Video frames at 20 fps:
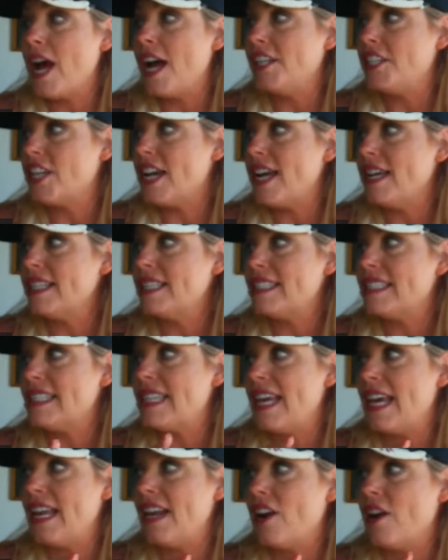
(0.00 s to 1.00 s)
projects
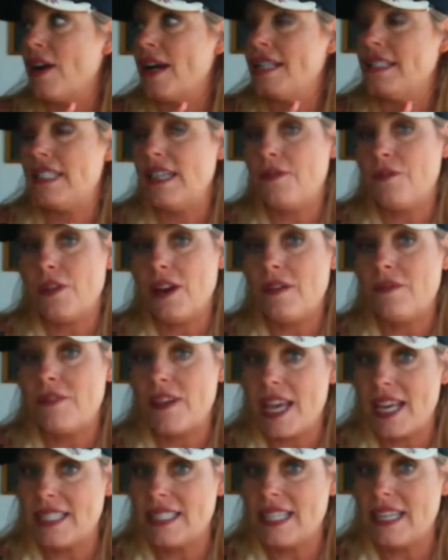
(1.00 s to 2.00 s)
that are in different
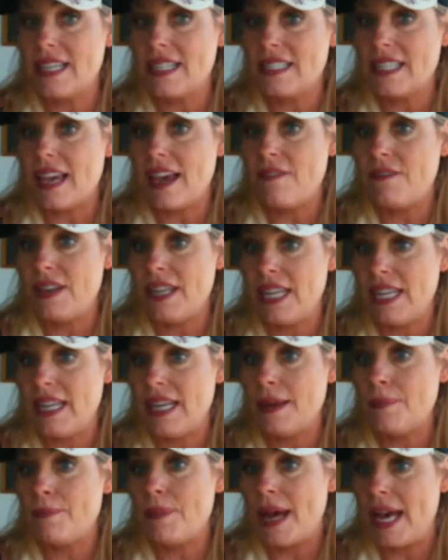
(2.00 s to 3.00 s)
phases of
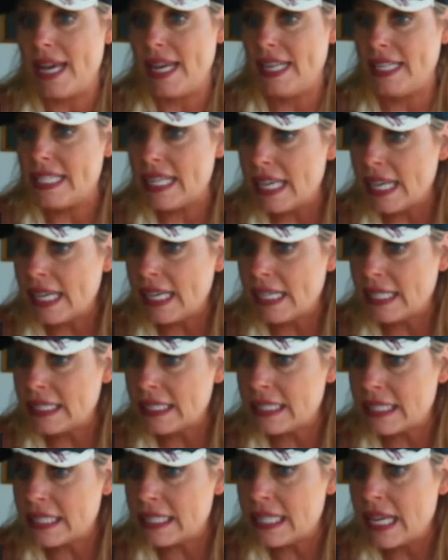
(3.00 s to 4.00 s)
needing
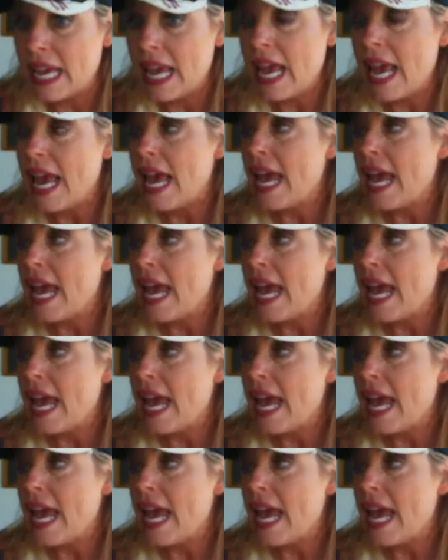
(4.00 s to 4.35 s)
bindings.